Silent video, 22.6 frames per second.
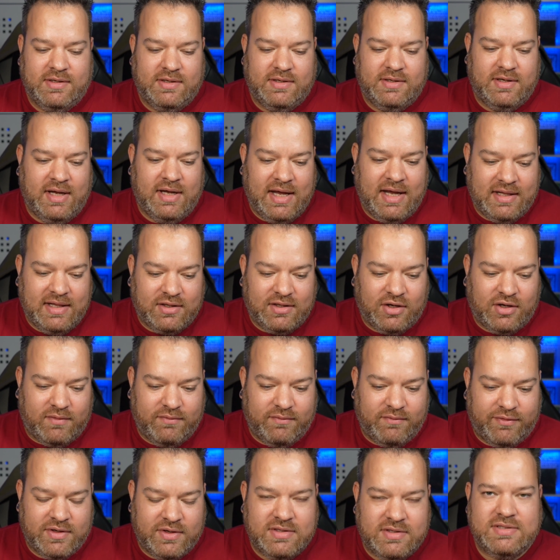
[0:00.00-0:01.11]
I had the
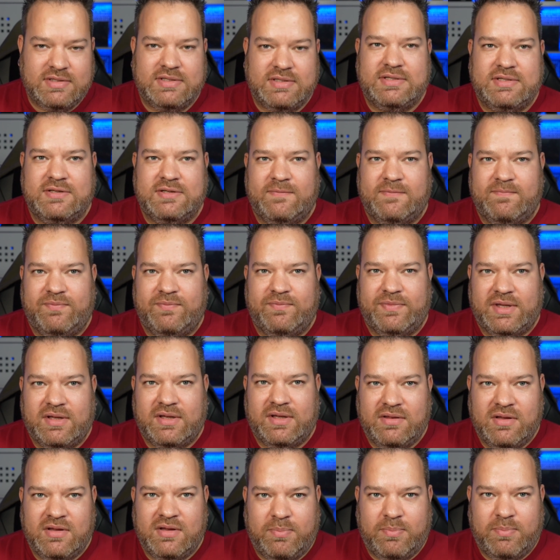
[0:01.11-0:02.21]
conference.
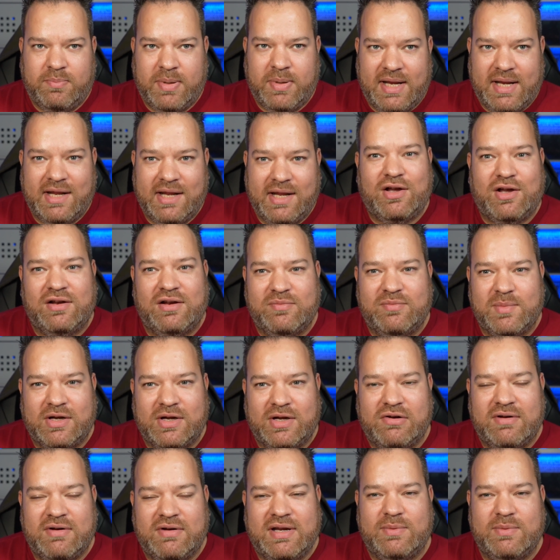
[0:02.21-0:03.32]
The pinnacle of my
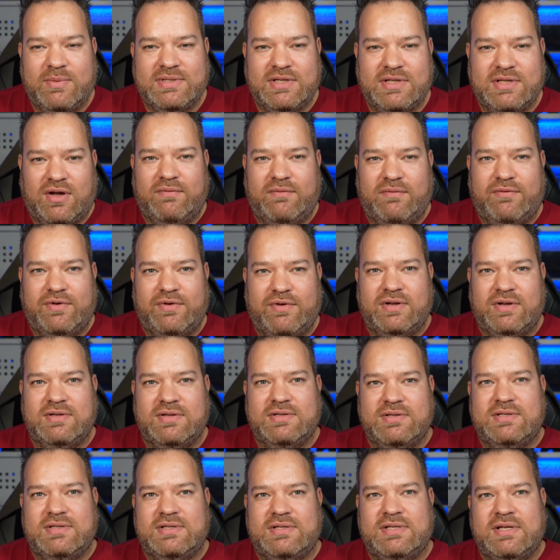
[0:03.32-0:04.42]
career was the
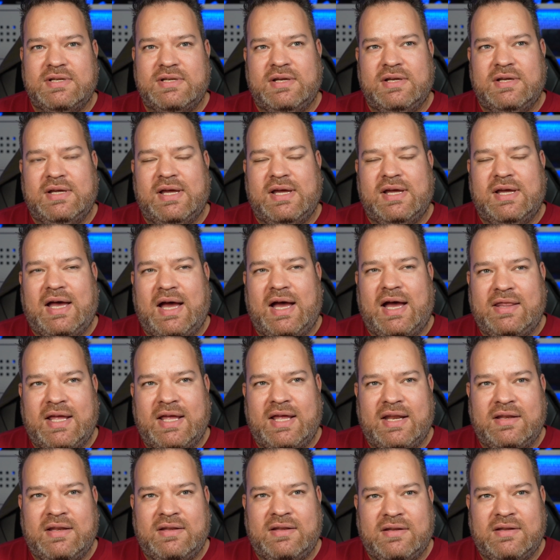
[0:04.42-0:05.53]
conference, and
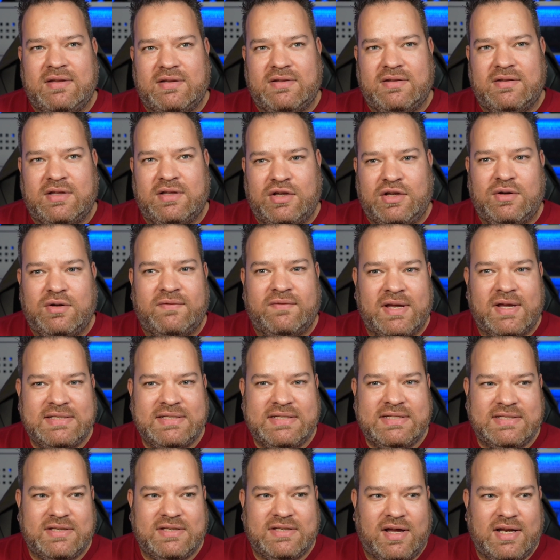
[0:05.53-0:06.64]
then the universe
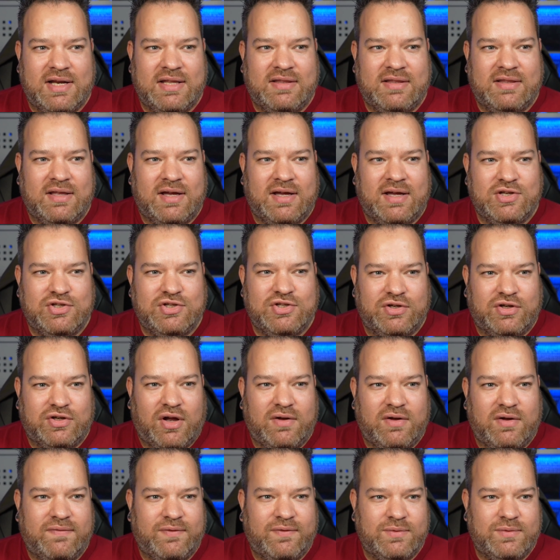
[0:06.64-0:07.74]
decided that I should go
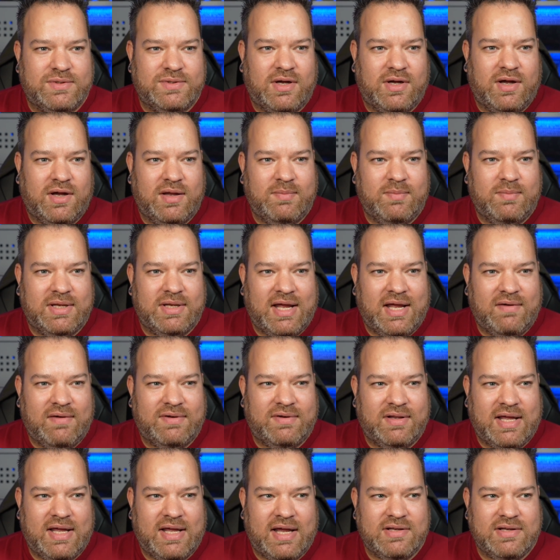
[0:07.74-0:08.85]
full-time the day after
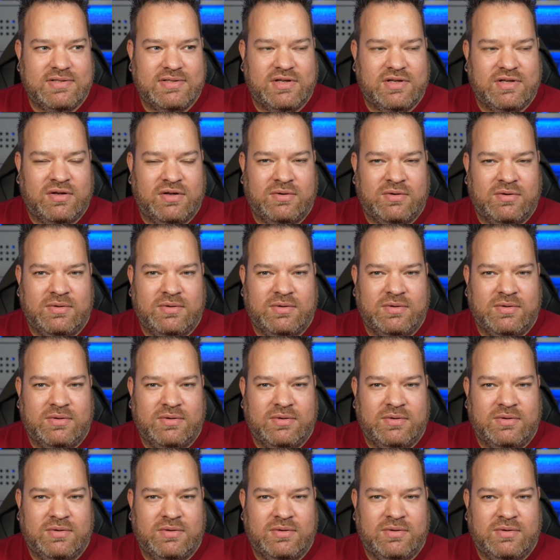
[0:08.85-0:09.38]
that. So